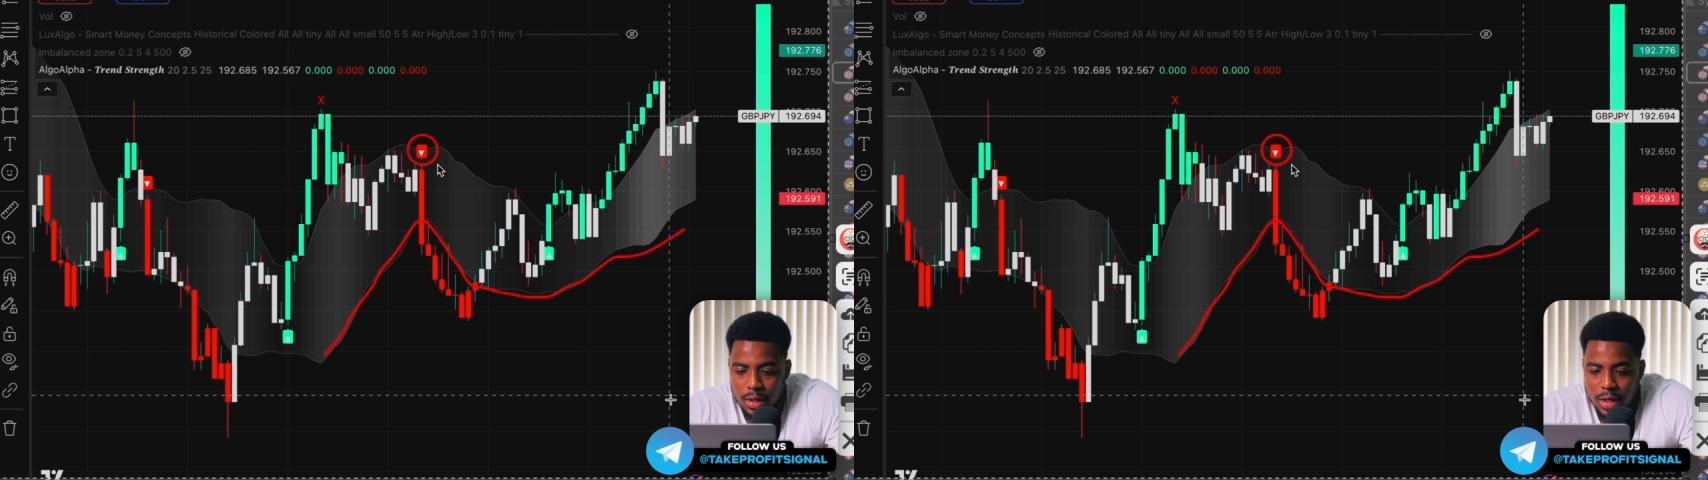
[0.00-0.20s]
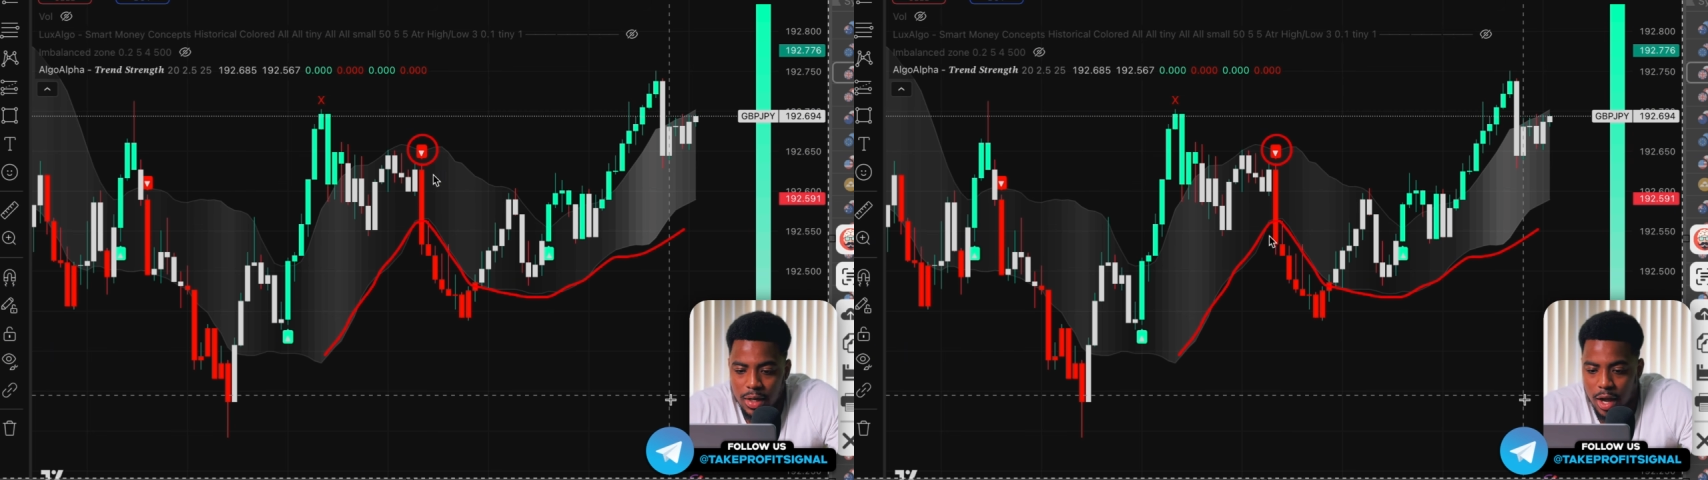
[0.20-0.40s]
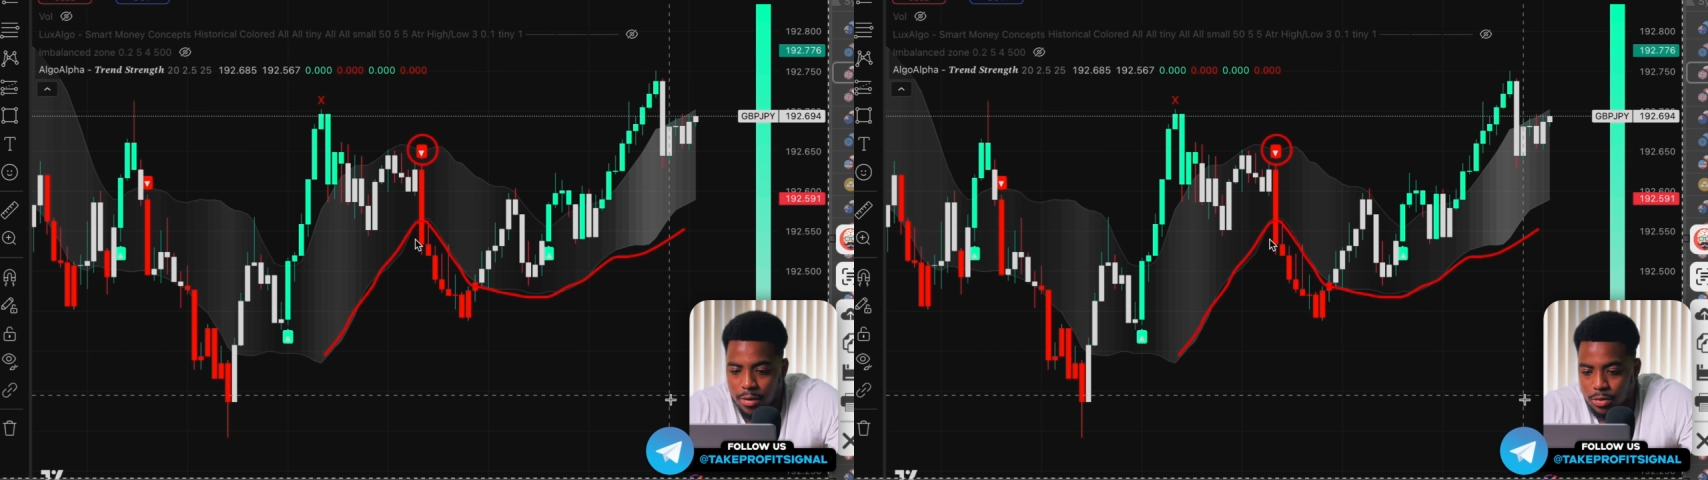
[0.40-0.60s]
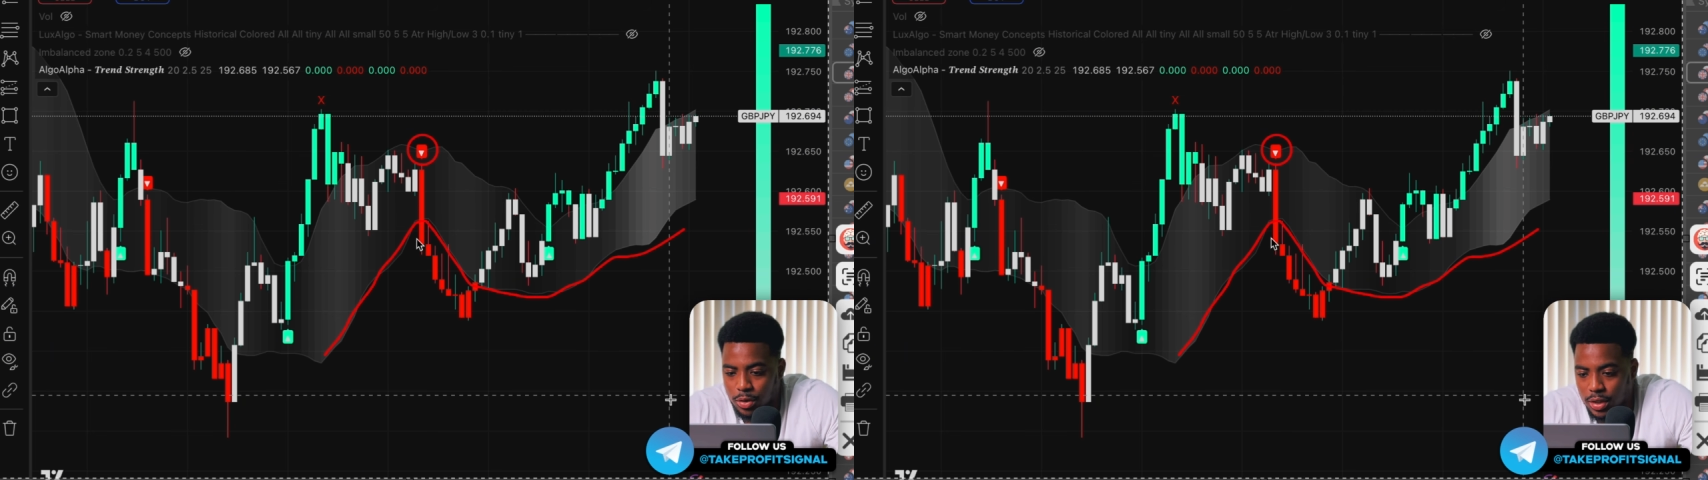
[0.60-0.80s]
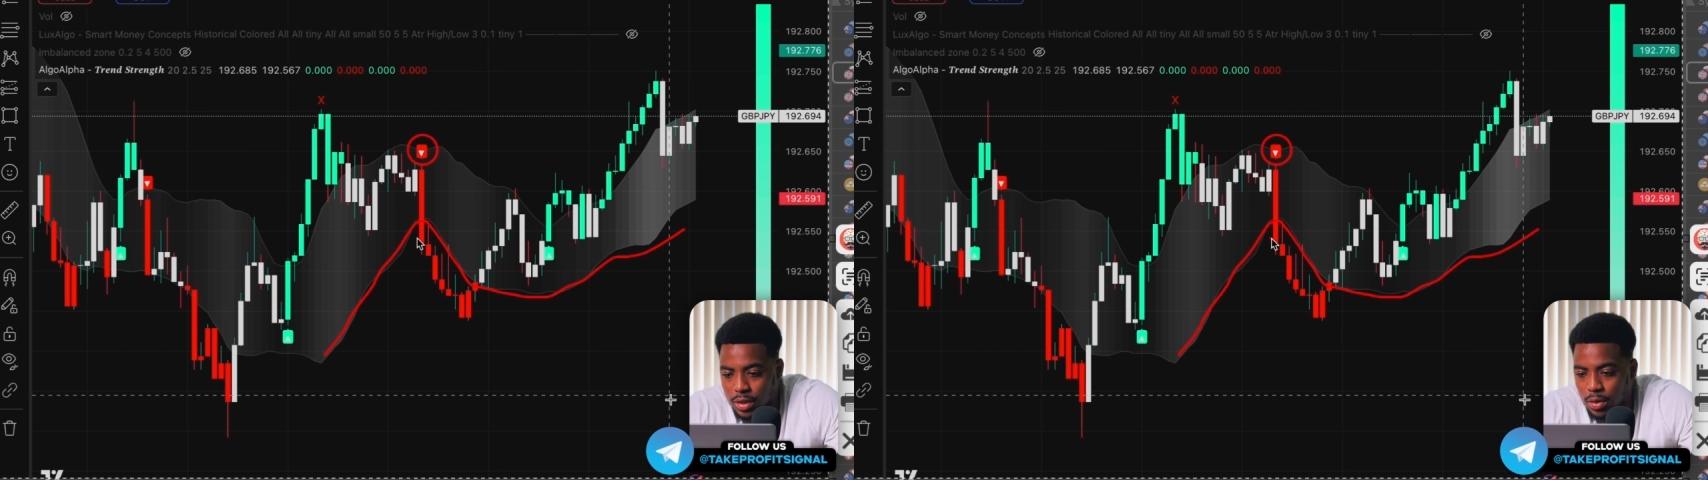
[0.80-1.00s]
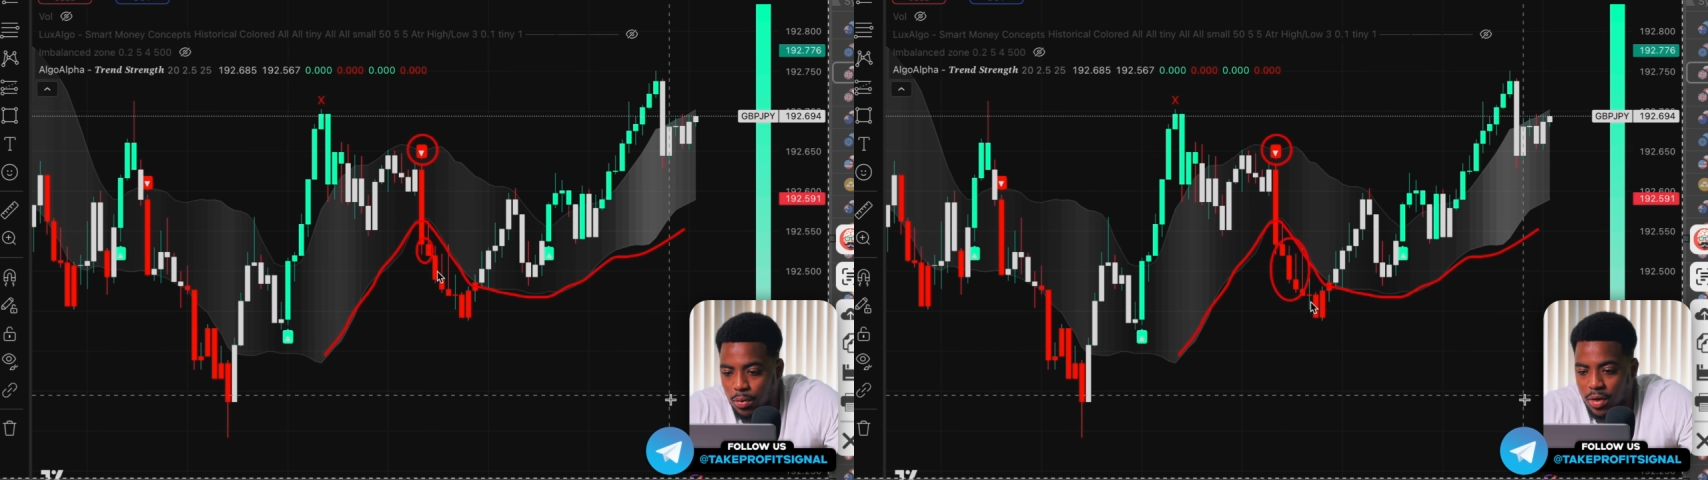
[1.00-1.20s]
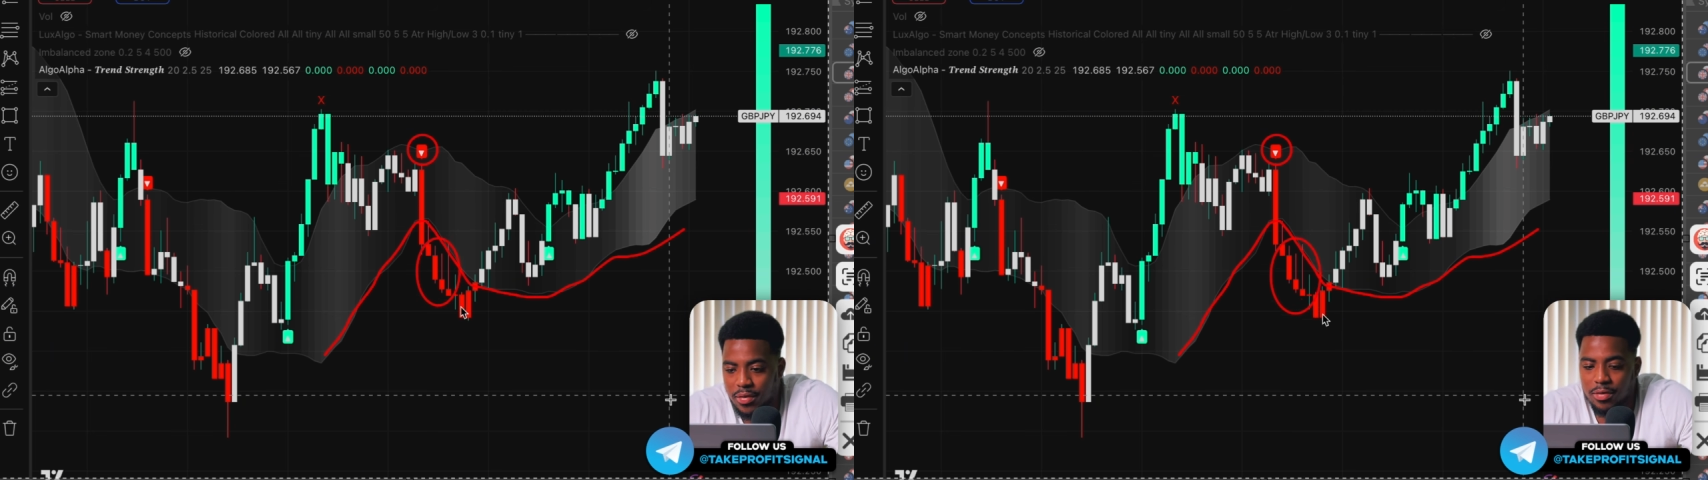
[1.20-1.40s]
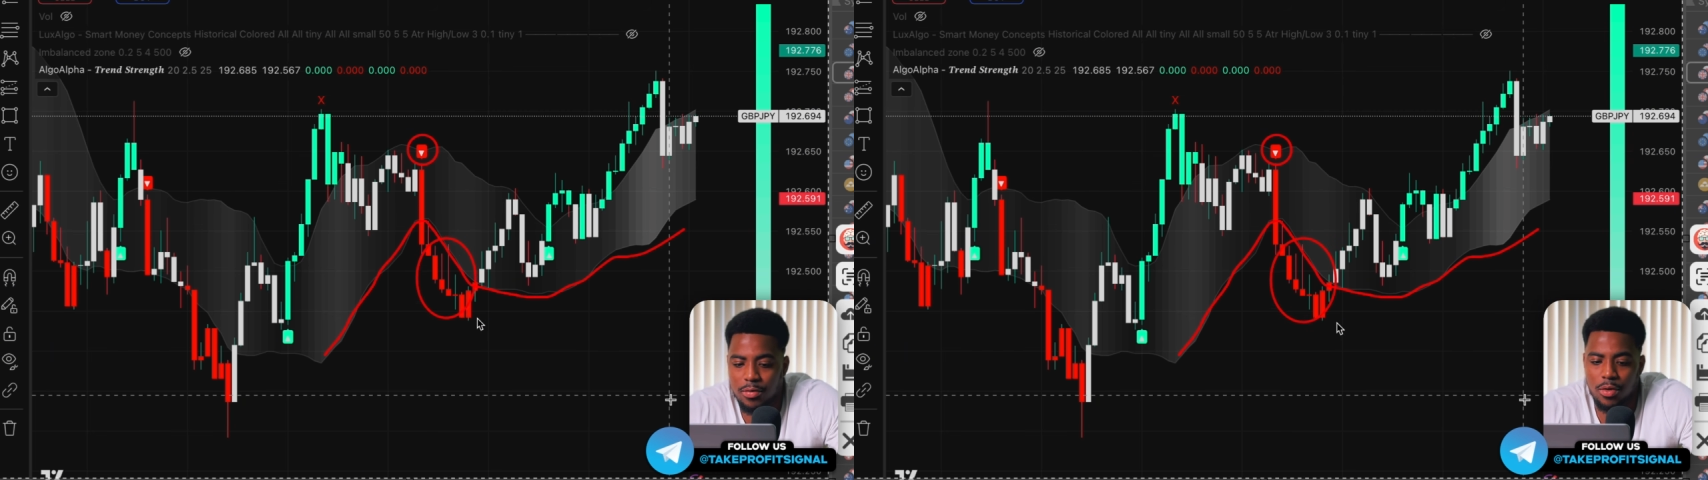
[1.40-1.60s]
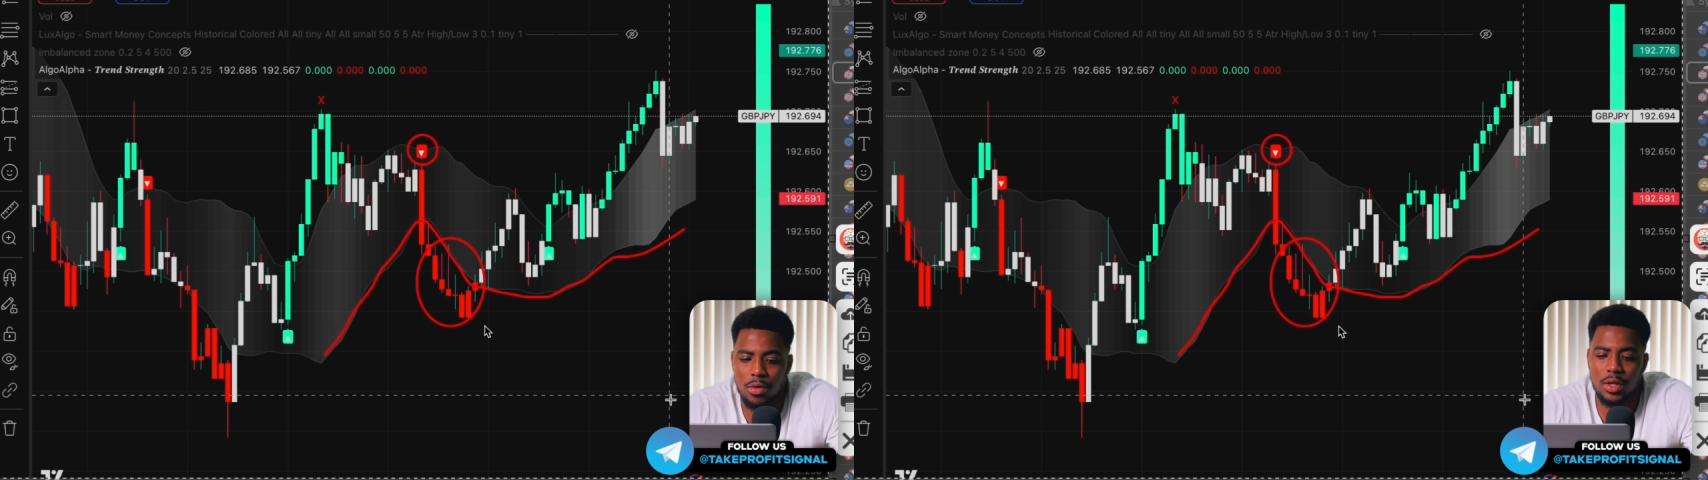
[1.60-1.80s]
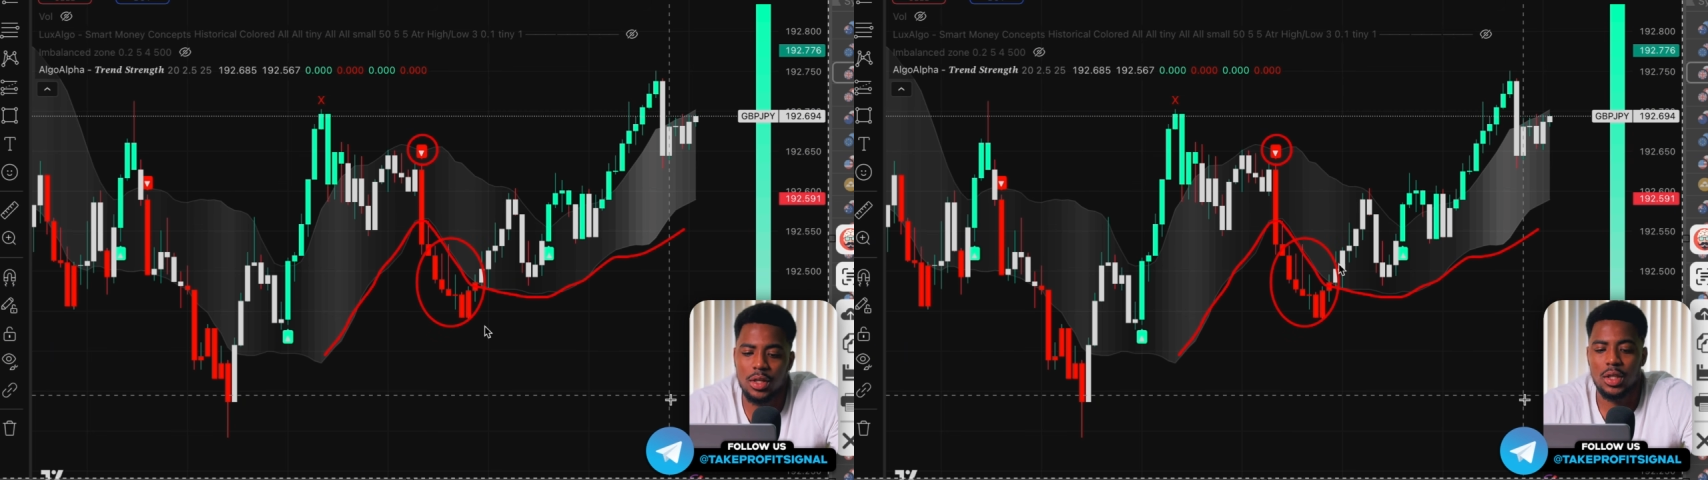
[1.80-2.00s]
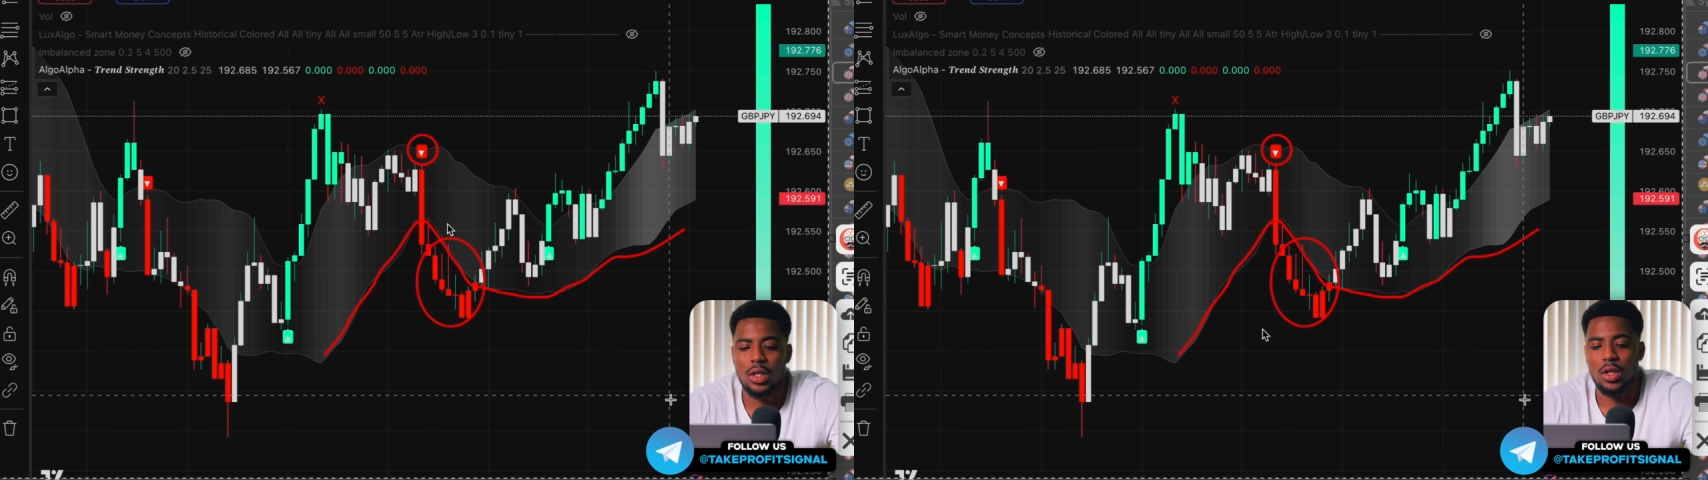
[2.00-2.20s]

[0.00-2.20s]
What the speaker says: and after it, we have a very